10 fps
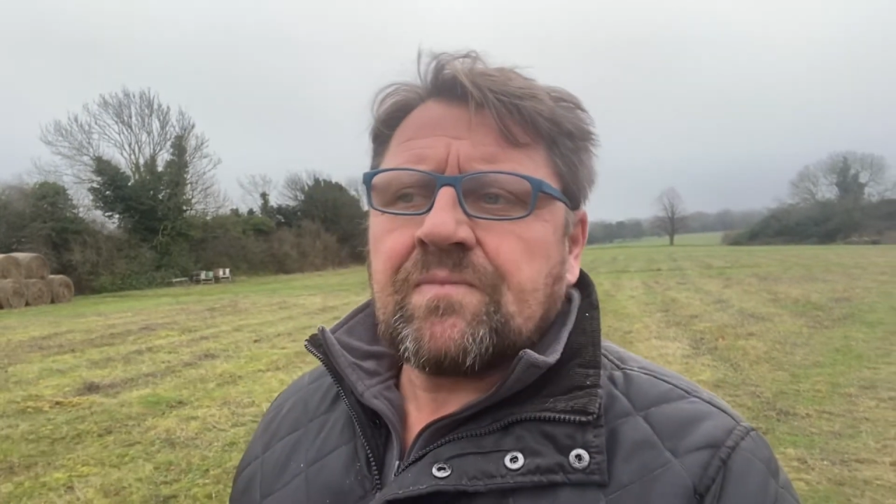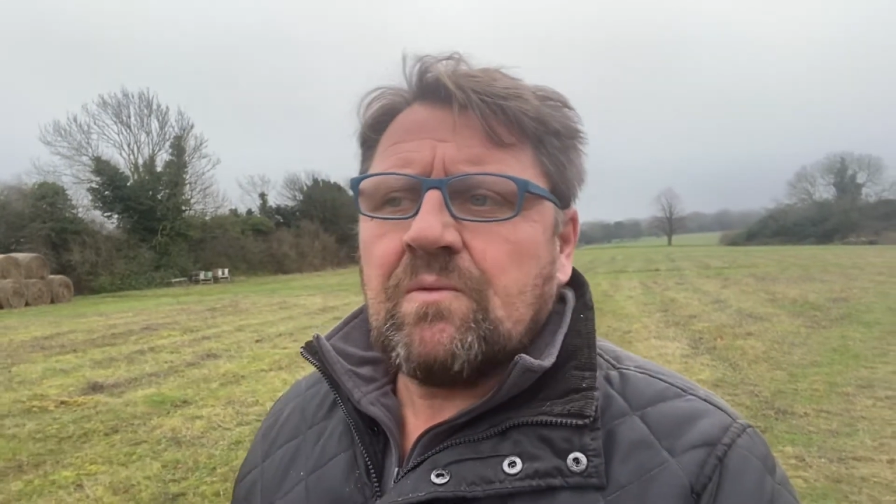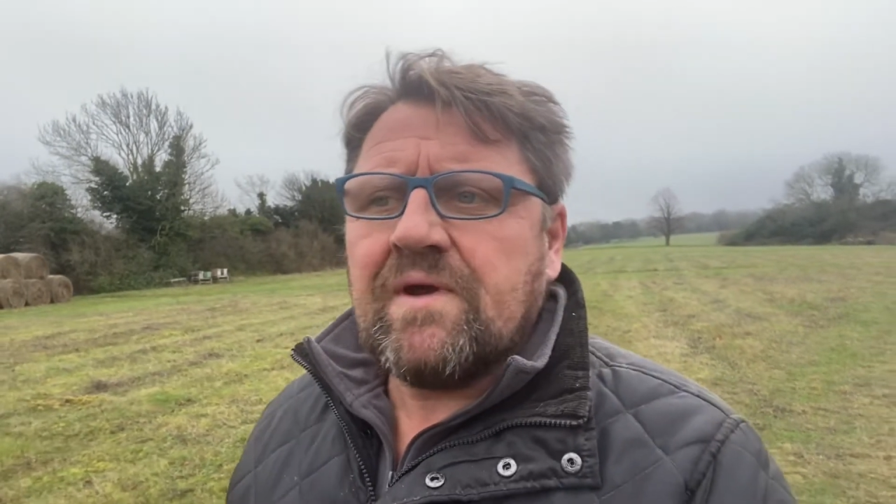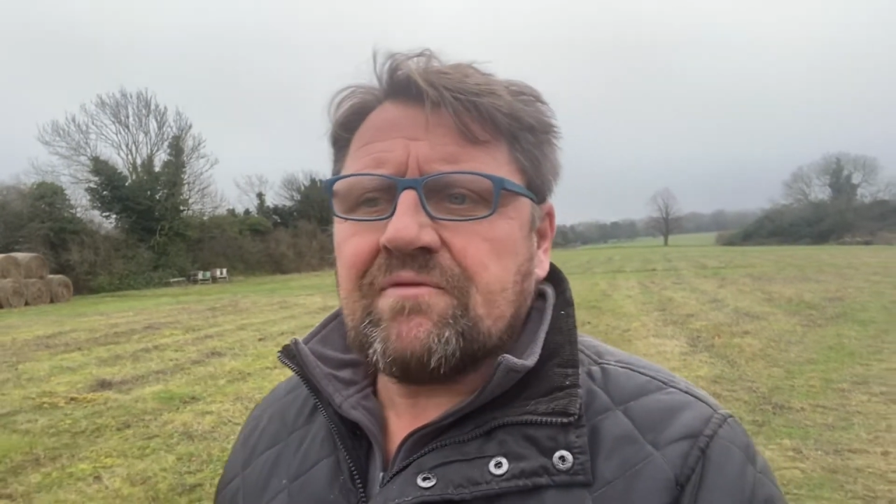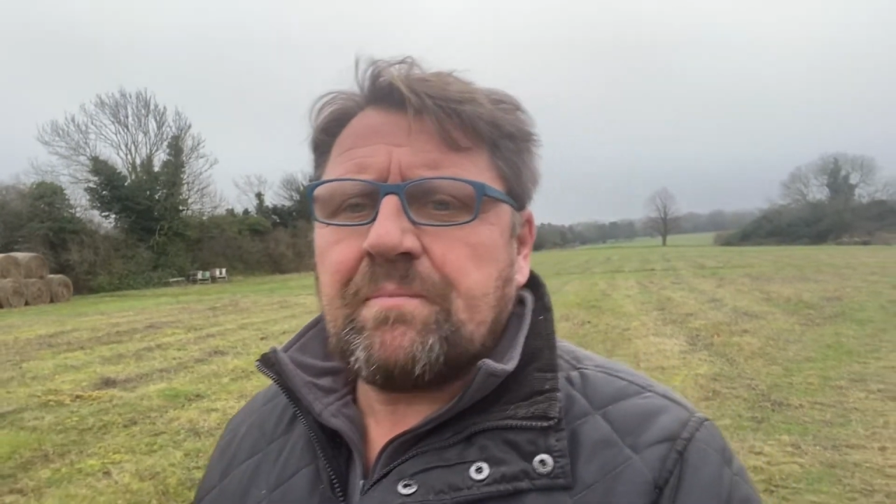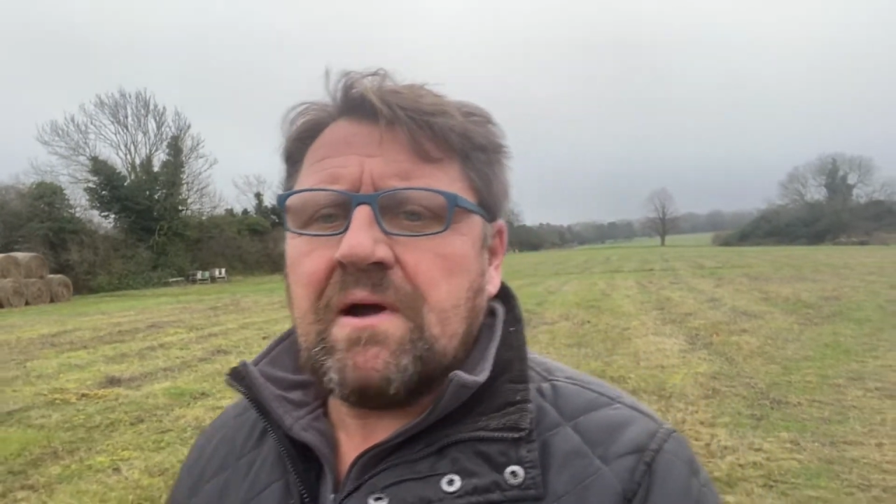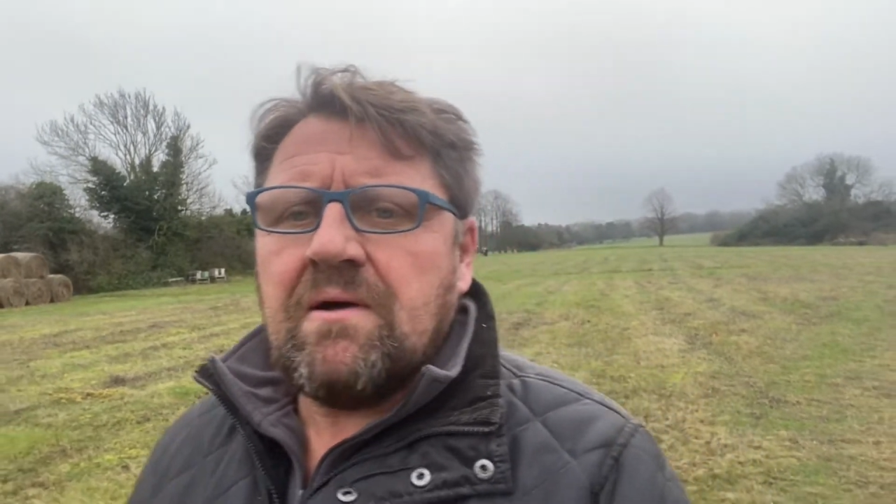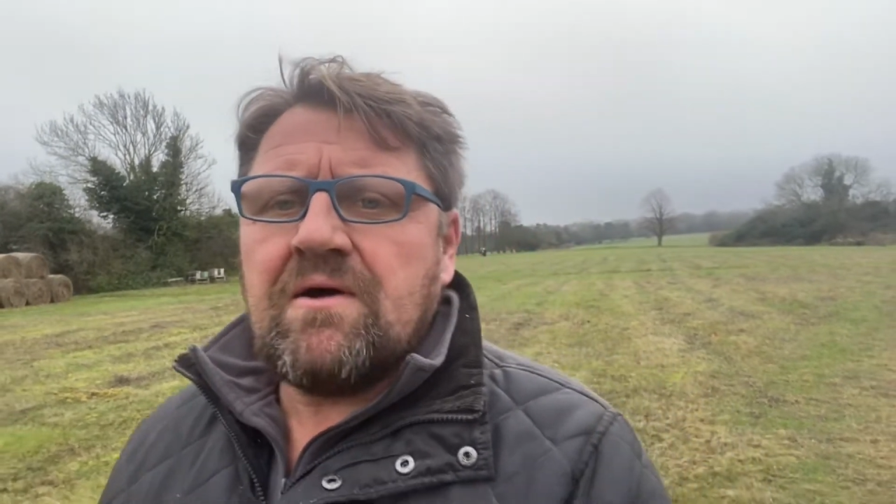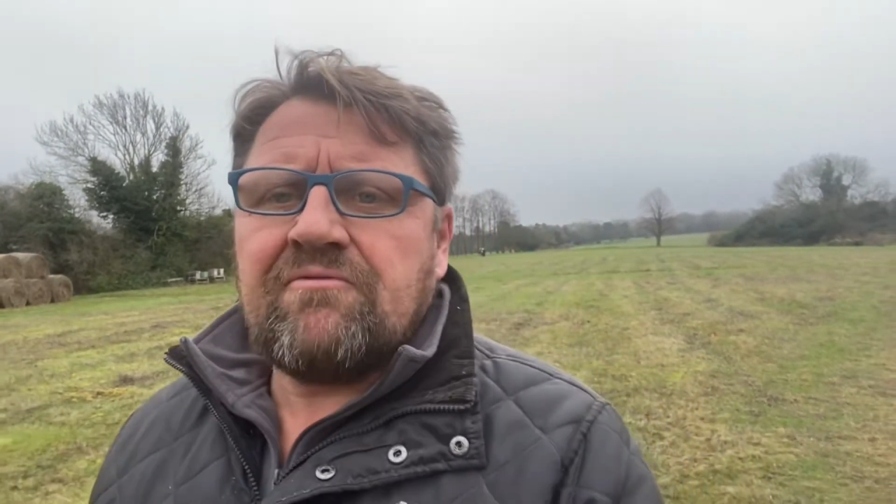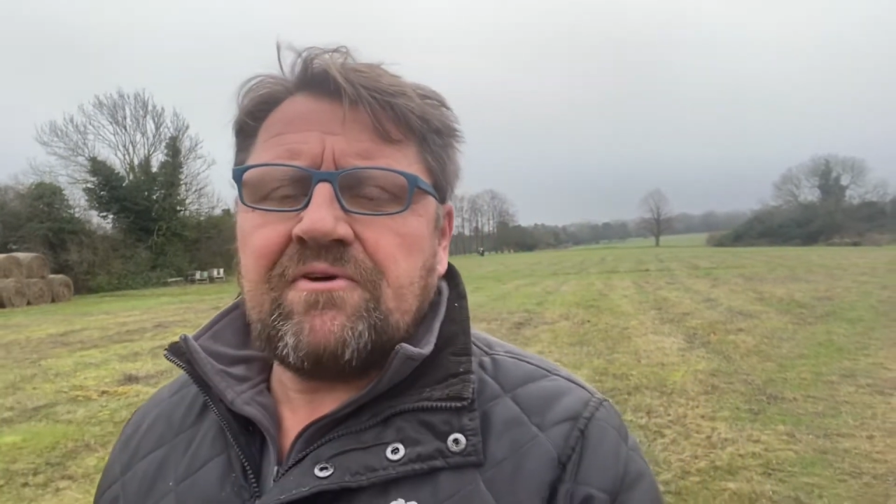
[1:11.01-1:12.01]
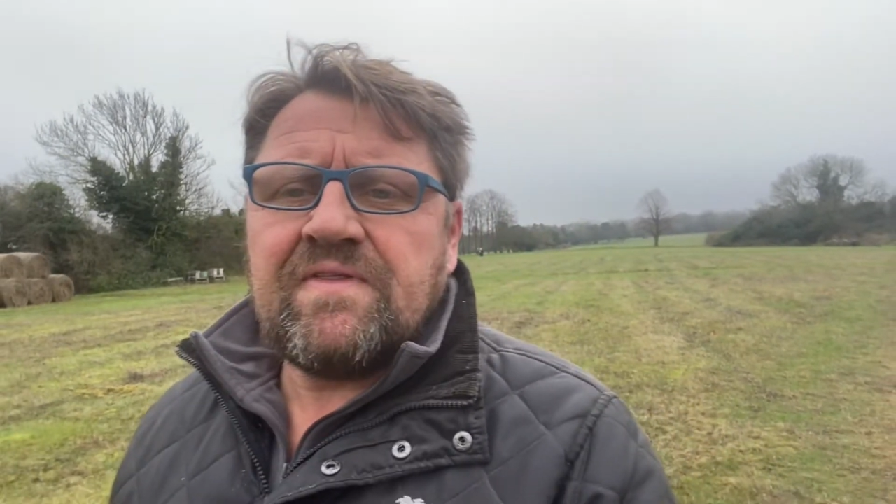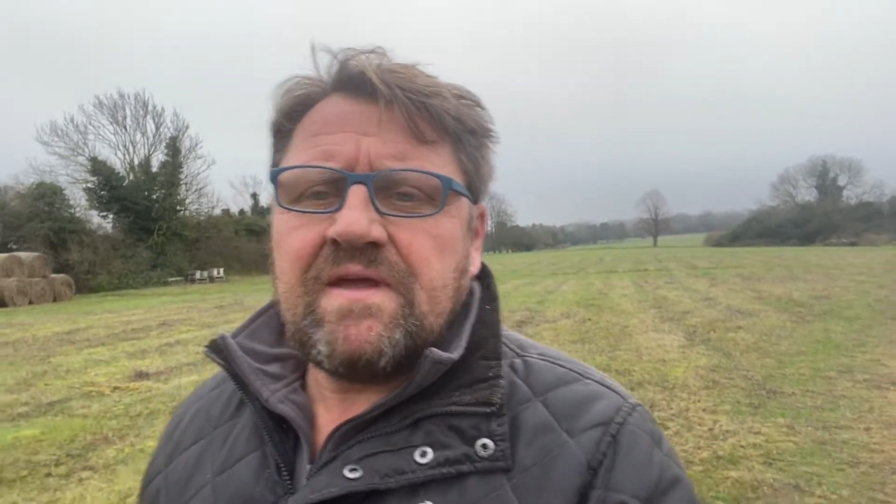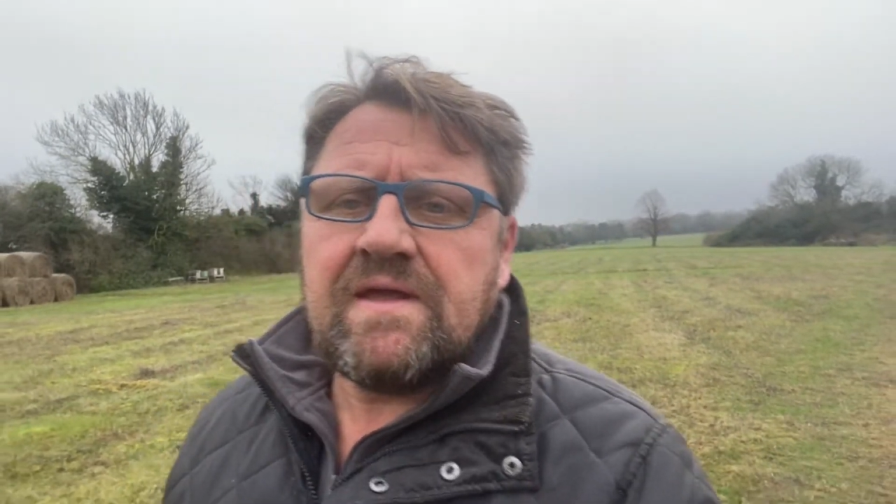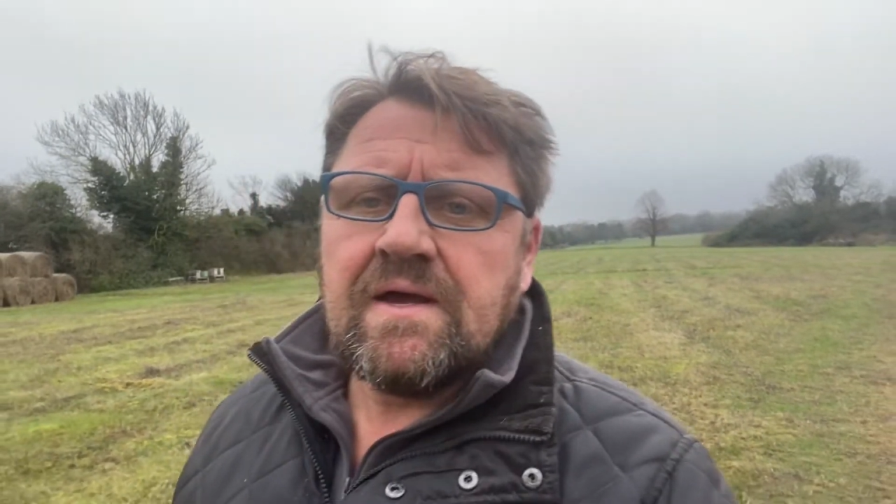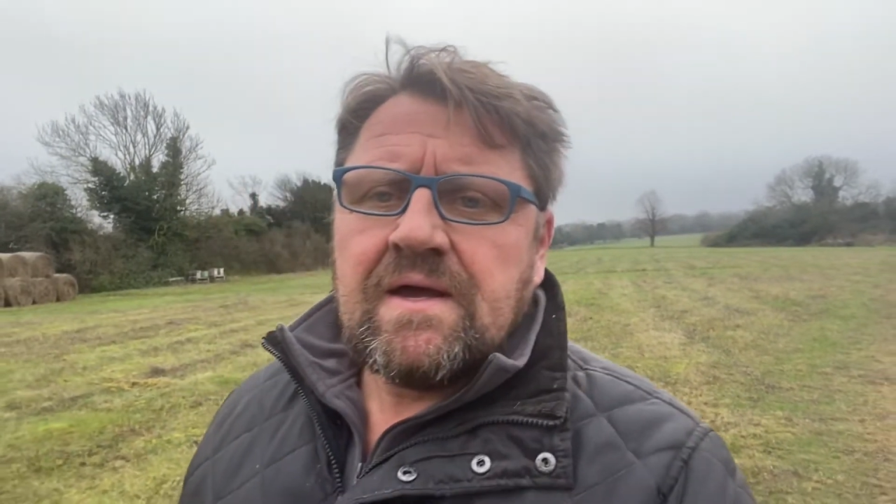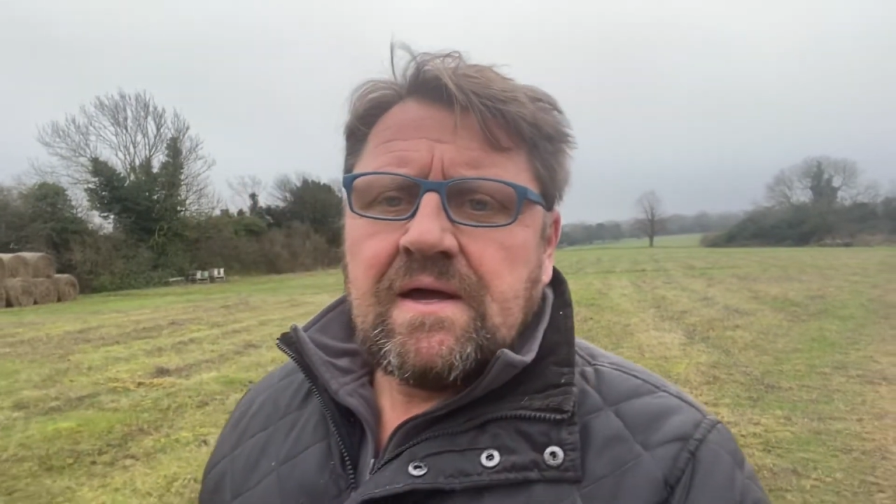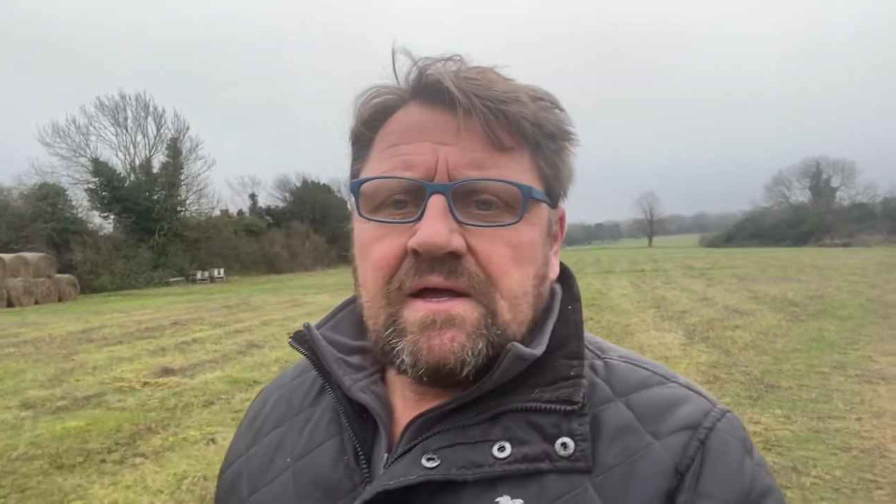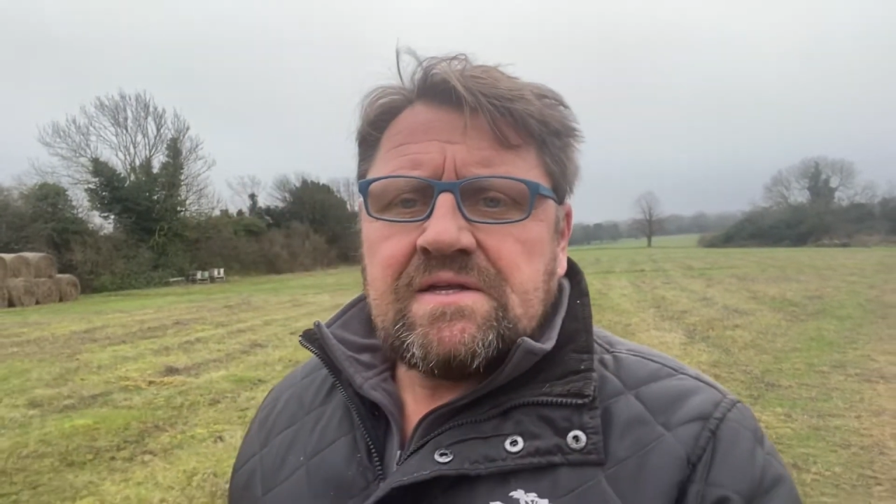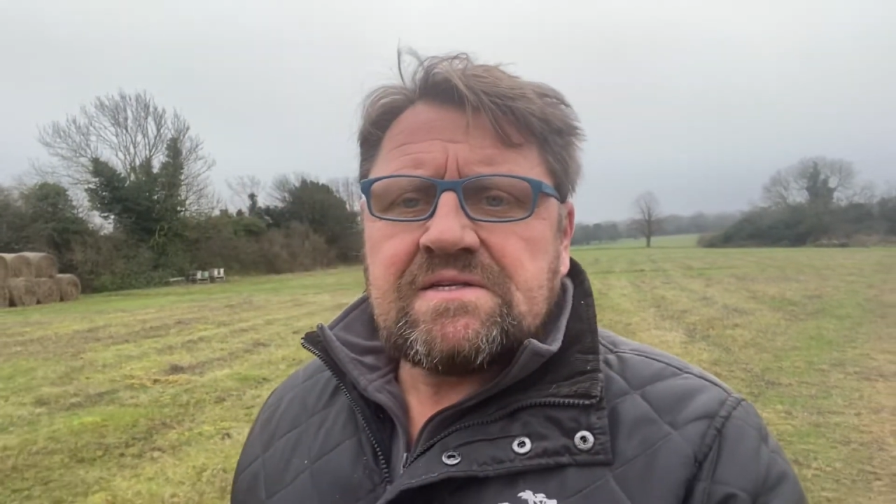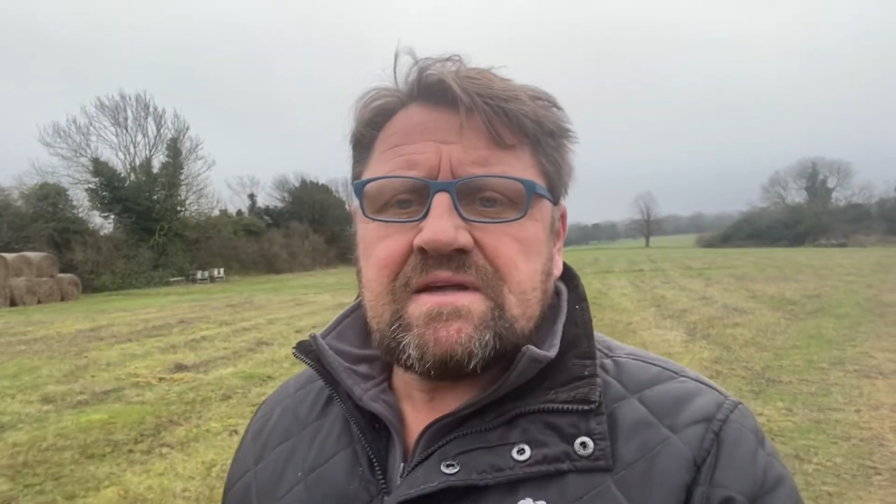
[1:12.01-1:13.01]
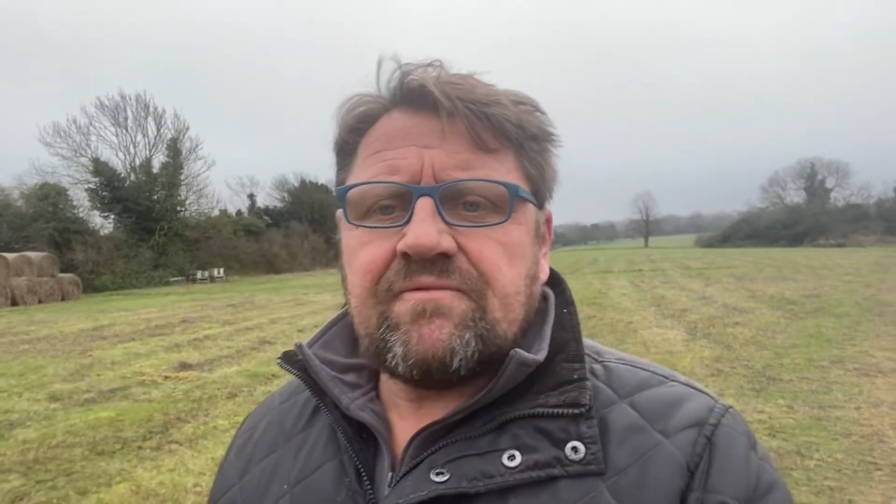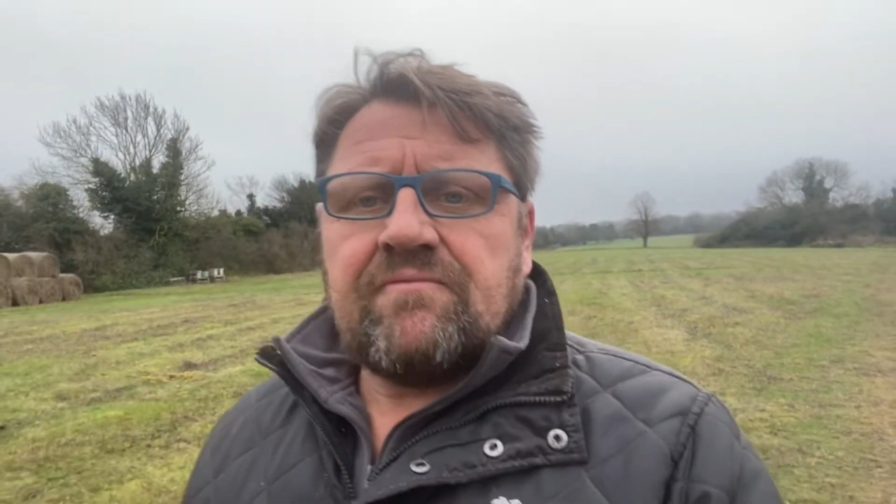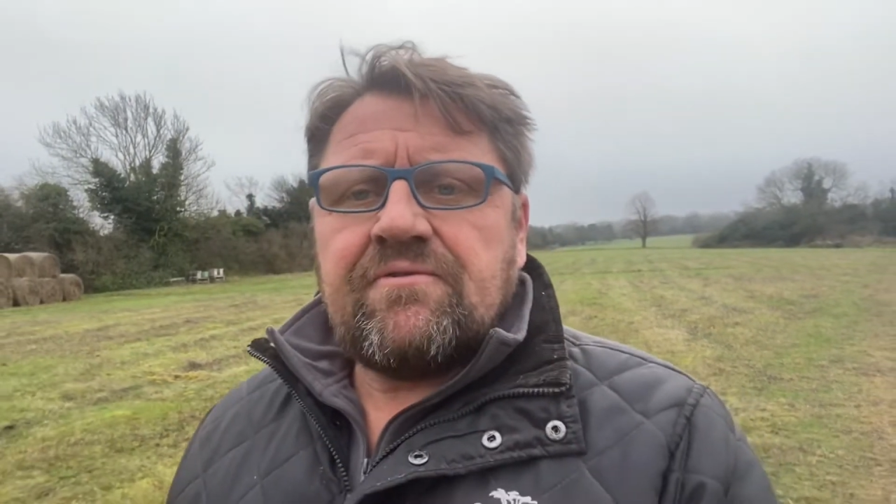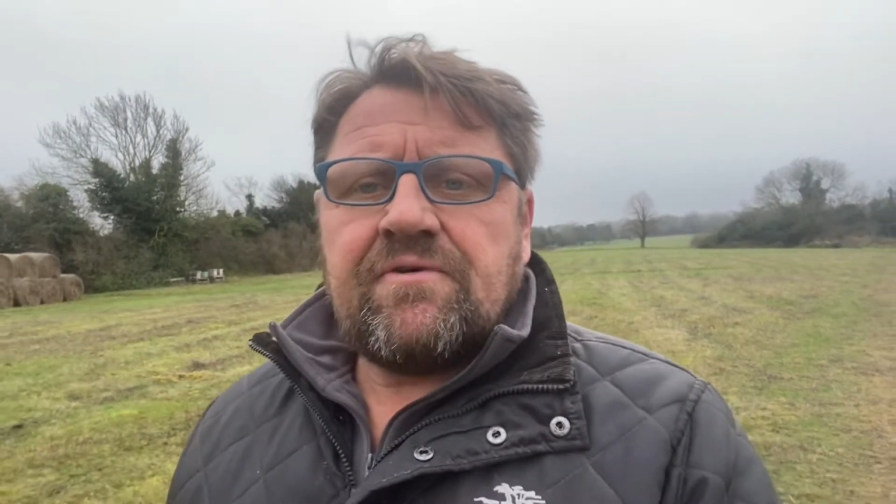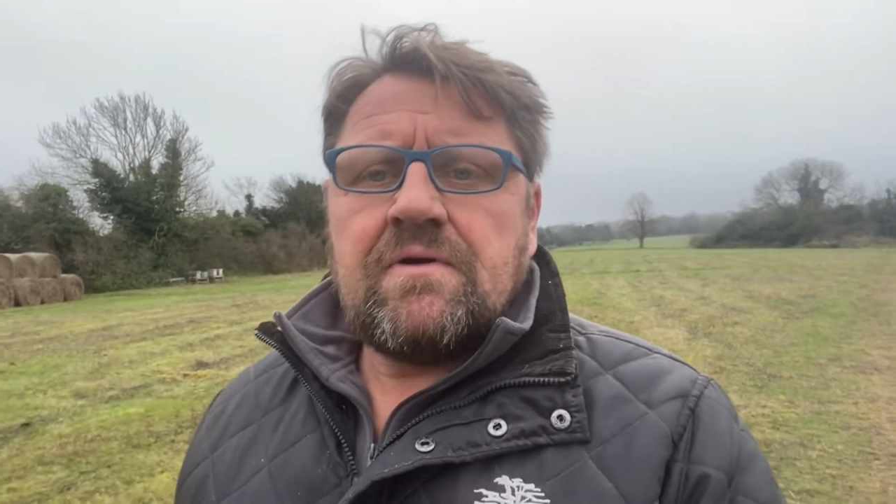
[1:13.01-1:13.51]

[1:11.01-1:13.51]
we have a path at the 7th,